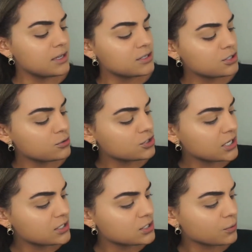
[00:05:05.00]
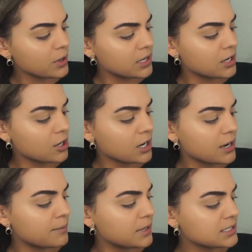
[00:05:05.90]
these two shades right here,
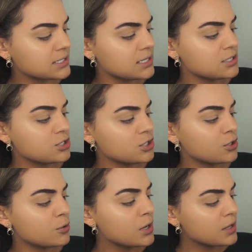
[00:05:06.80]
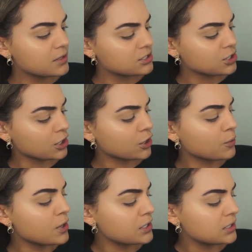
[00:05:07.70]
kind of mix these two, this darker
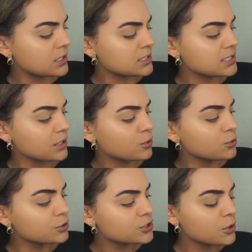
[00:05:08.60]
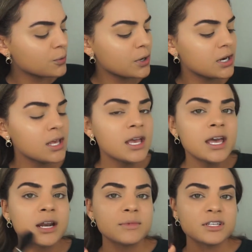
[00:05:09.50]
one and then this like cool tone one.
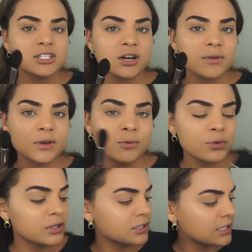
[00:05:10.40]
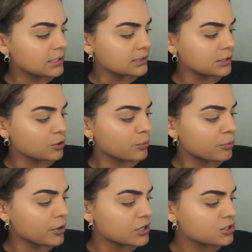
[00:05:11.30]
And I'm going to start with a really little
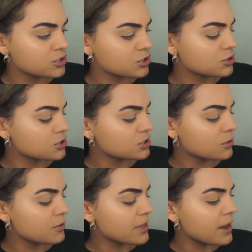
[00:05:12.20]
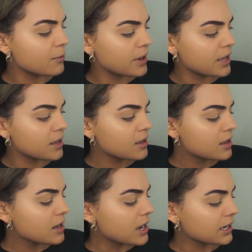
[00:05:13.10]
brush just so that way
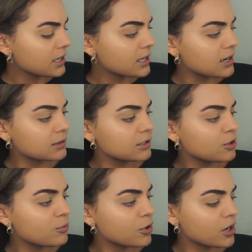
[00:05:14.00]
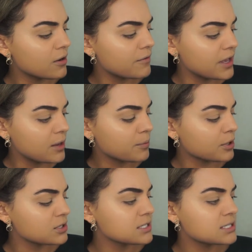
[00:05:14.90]
I can get a little more of a
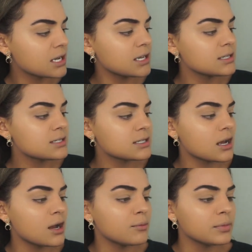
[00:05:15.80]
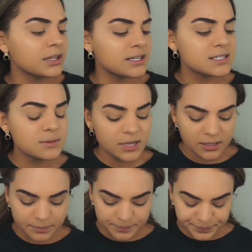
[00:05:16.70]
precise placement.